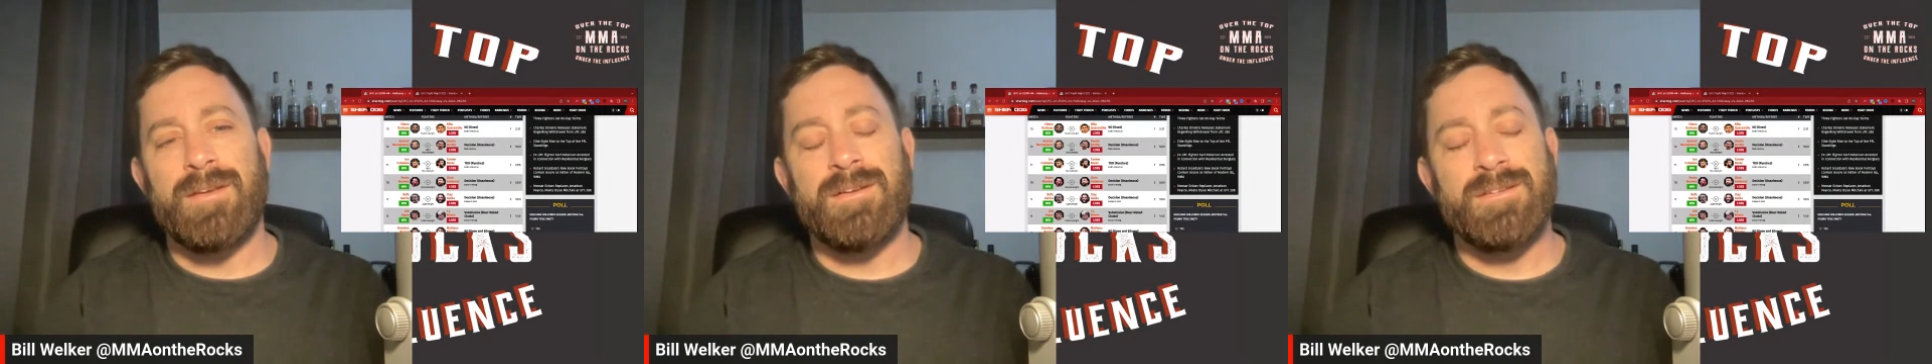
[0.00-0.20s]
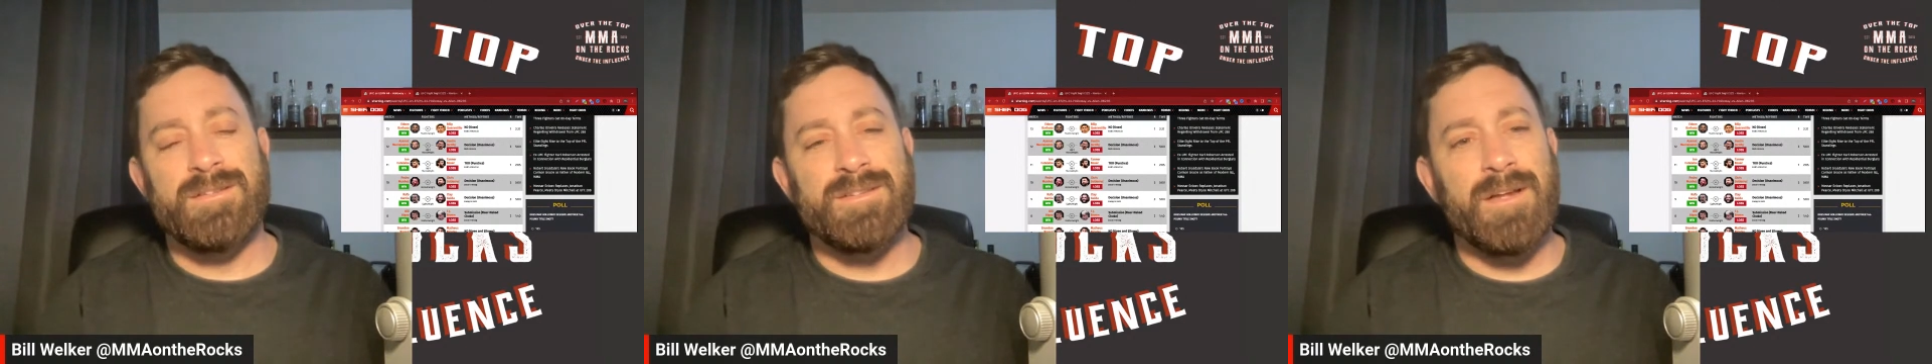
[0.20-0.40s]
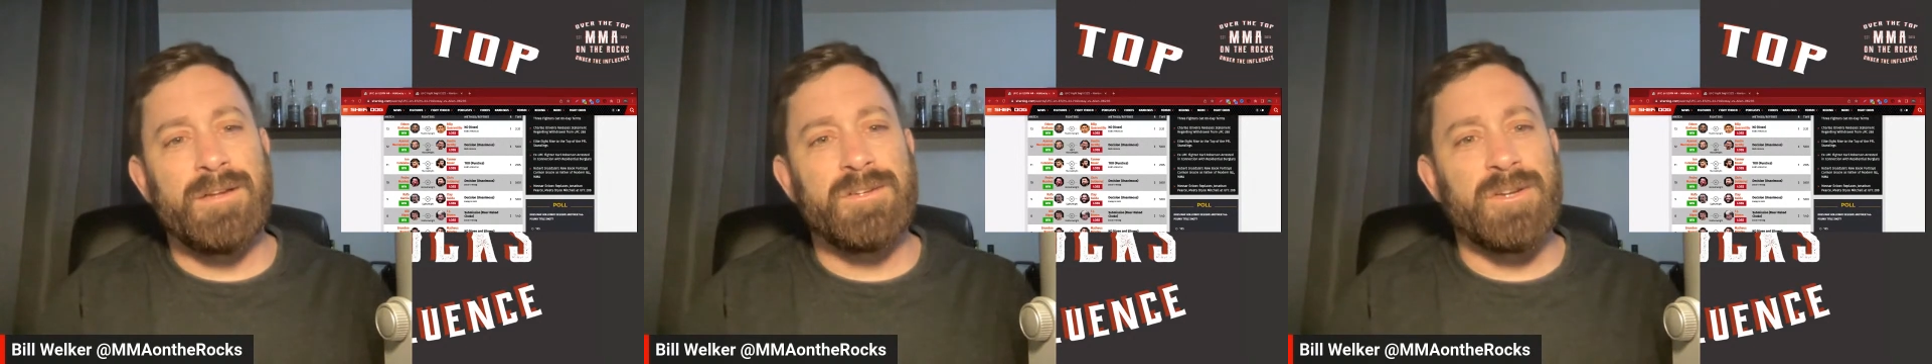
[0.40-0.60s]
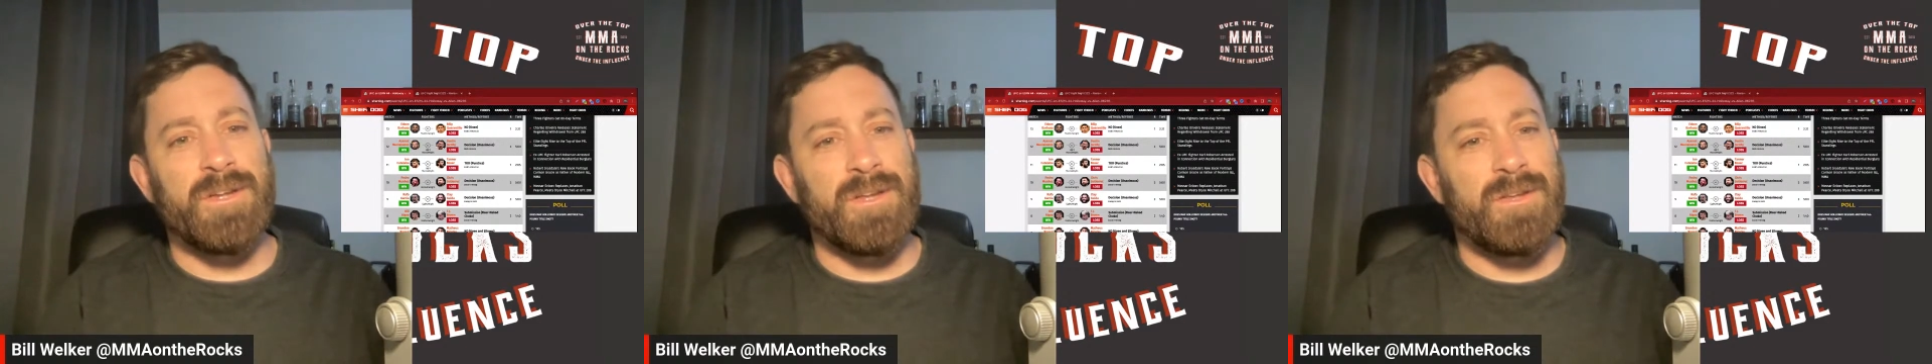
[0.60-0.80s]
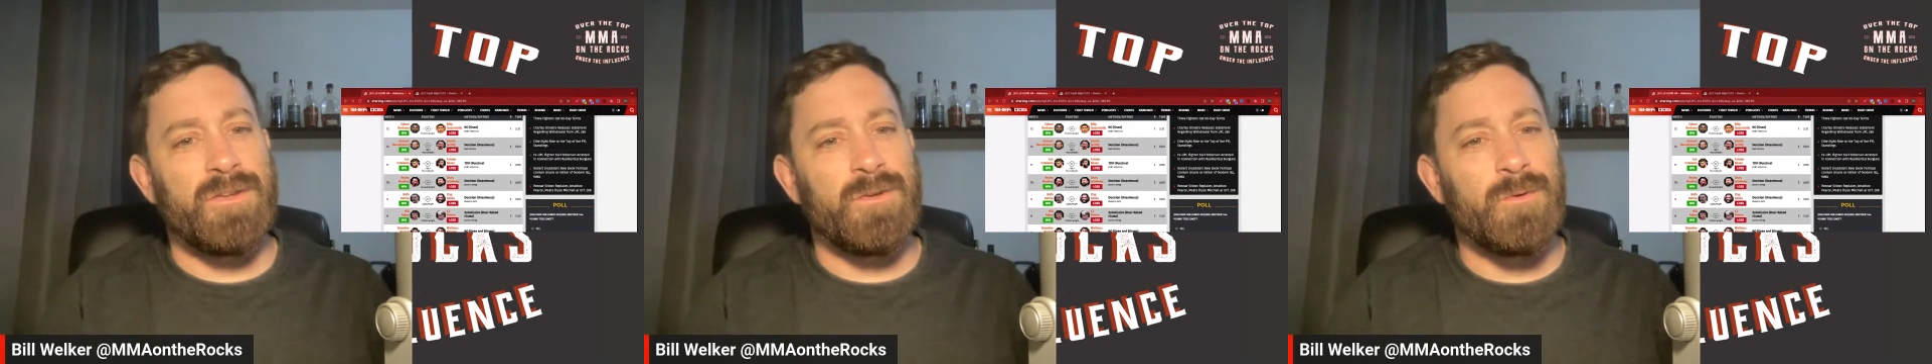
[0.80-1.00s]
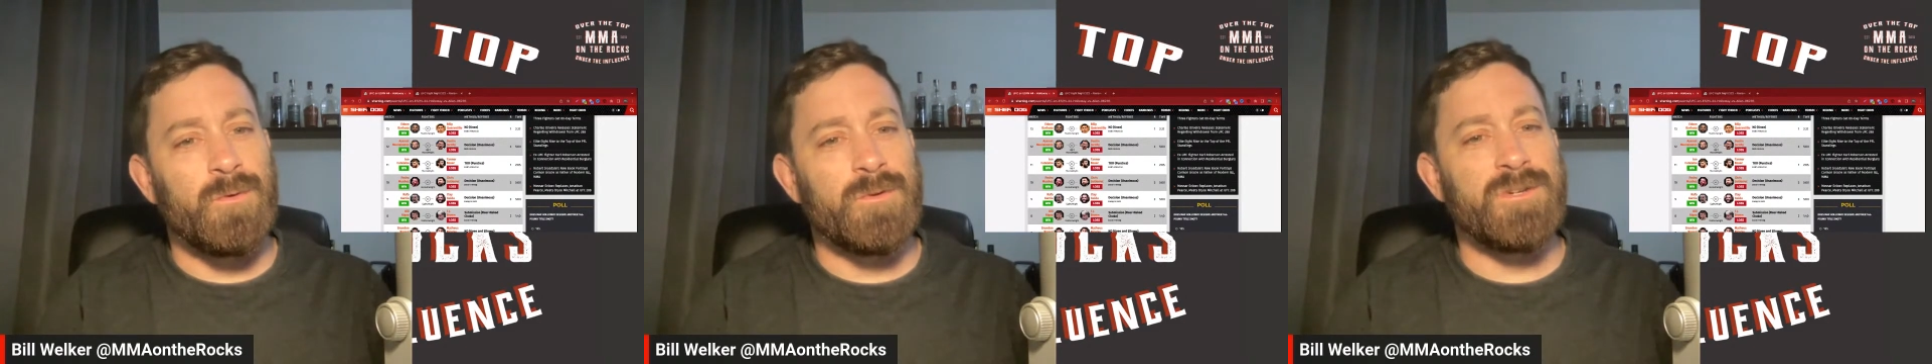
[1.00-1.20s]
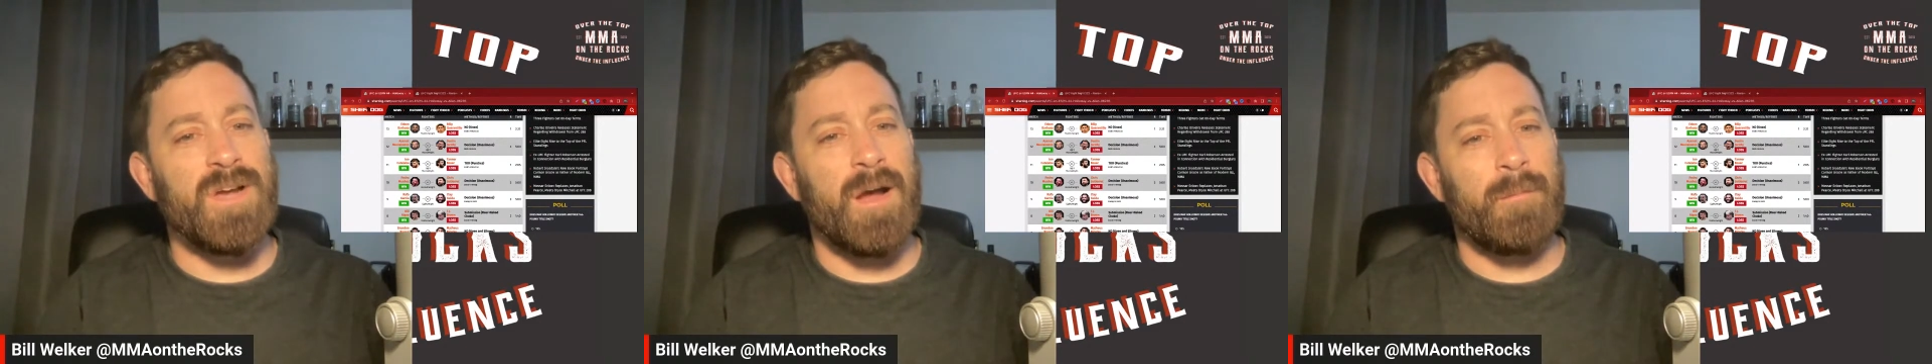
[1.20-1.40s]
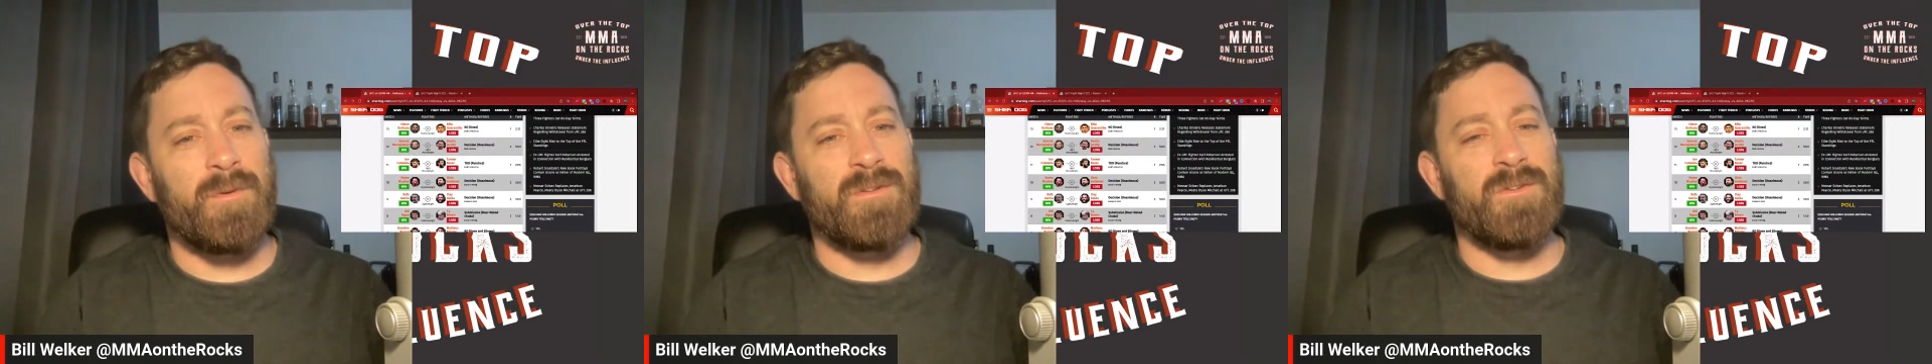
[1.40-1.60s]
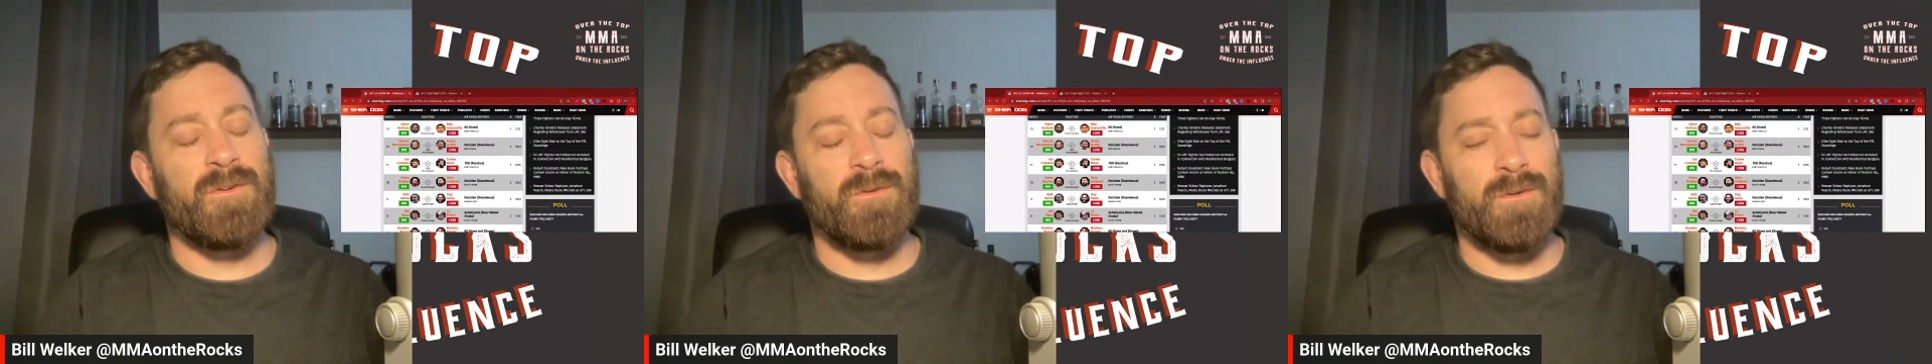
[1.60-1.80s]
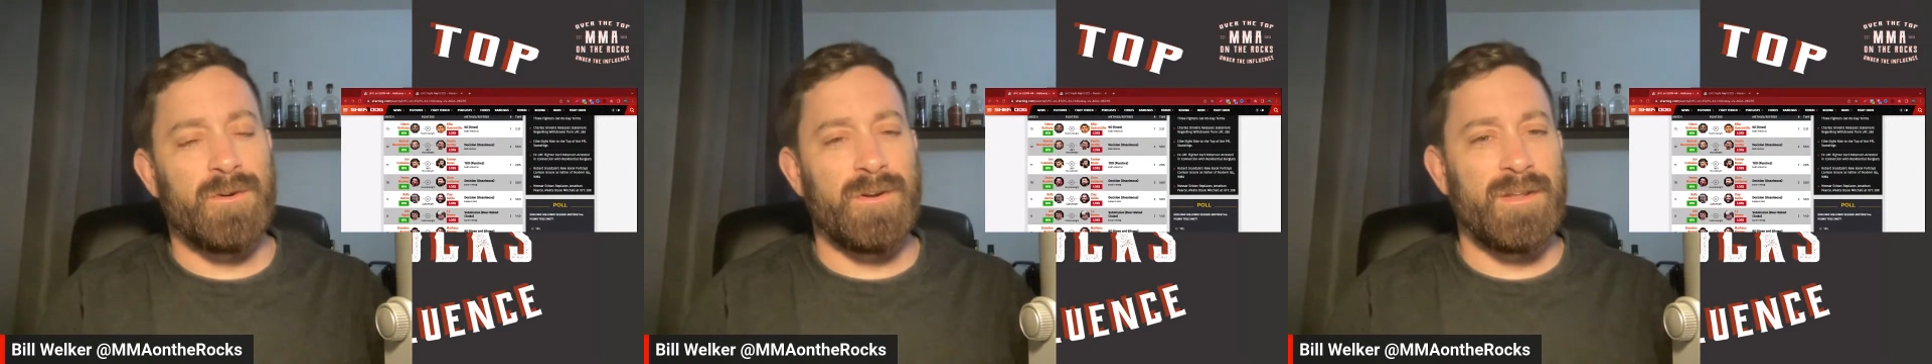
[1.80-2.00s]
Such a huge
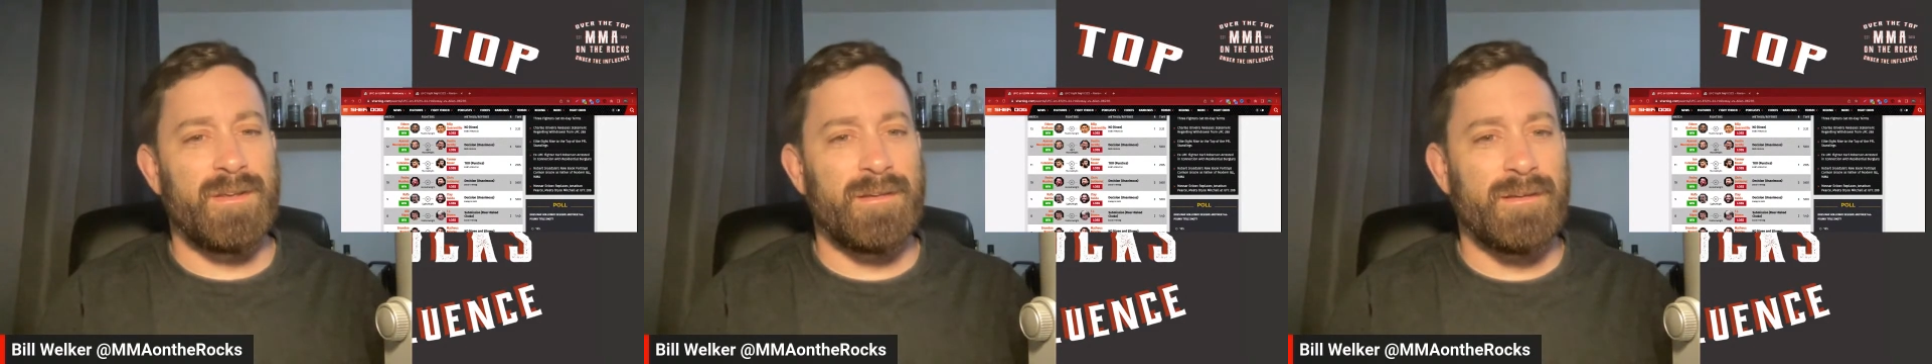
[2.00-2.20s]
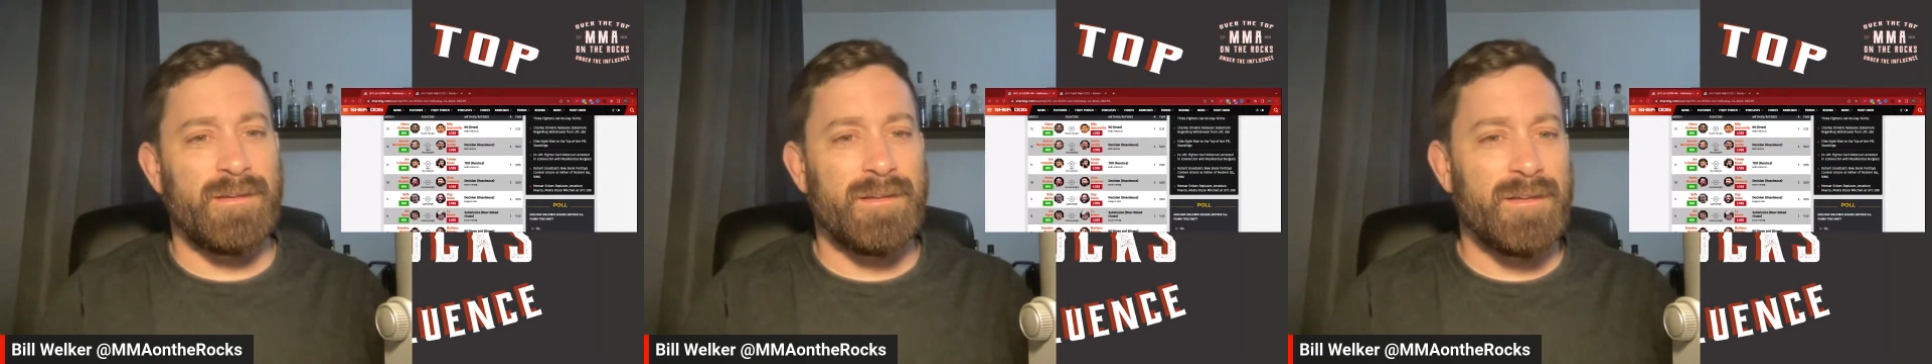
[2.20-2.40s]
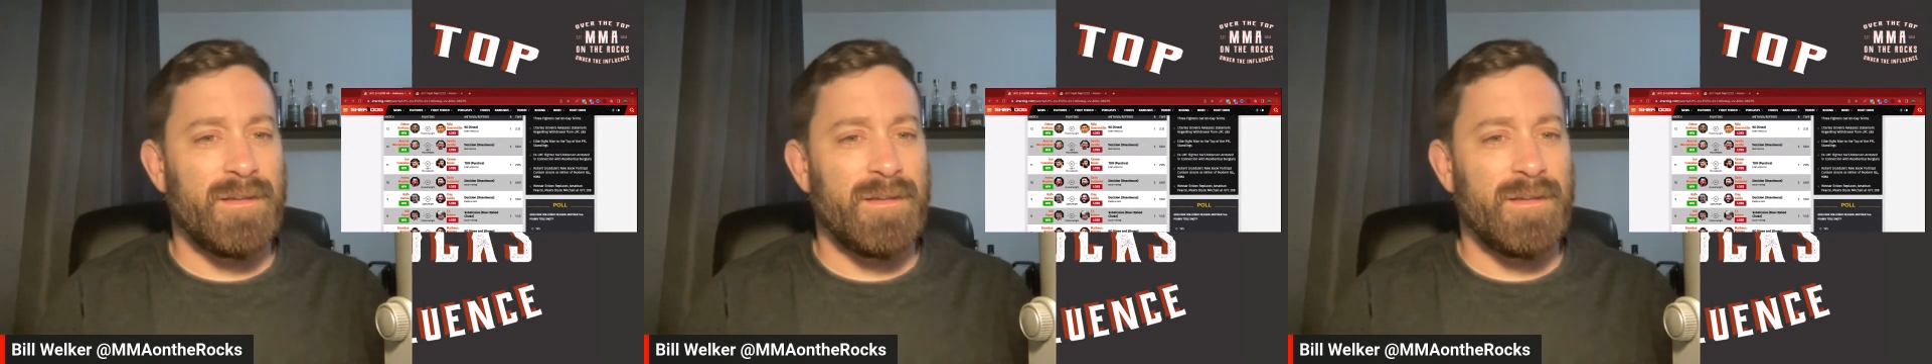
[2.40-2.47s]
opportunity